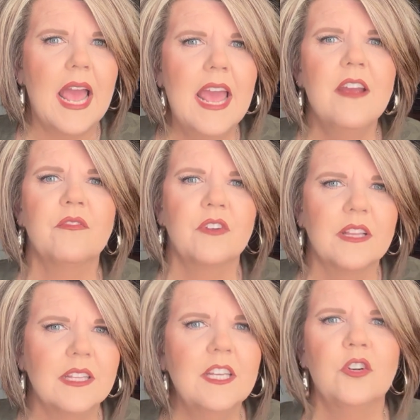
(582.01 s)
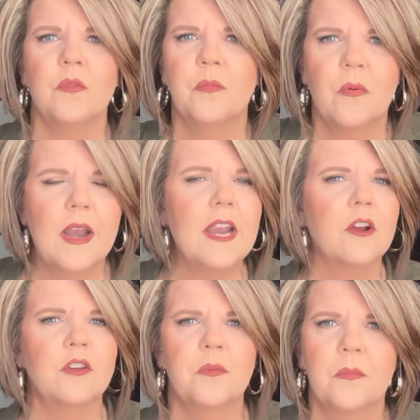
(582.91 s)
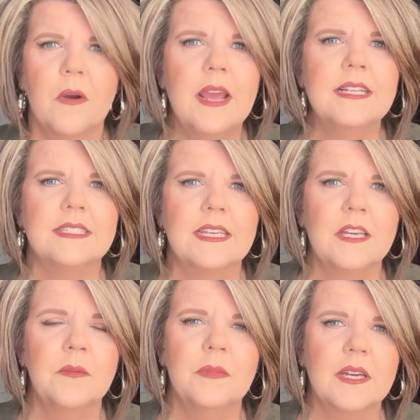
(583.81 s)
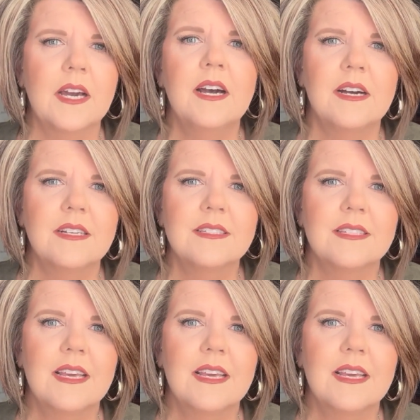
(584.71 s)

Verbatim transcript: every little prayer you pray to him because